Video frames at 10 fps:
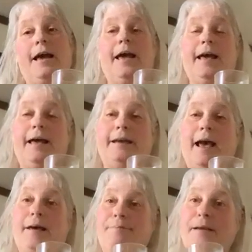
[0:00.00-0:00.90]
and
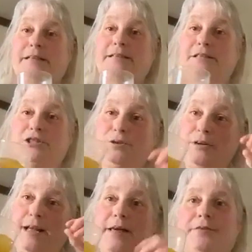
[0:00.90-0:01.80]
I mix the two
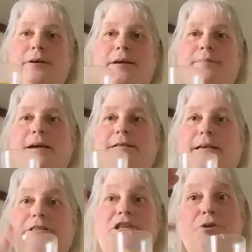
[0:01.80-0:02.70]
together, and it makes
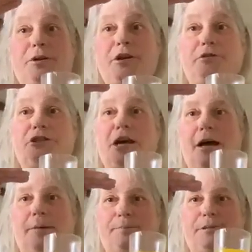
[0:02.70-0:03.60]
like 2 huge
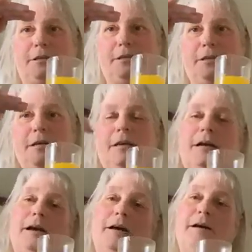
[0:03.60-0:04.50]
cups
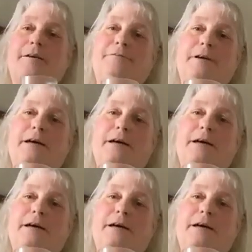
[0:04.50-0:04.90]
of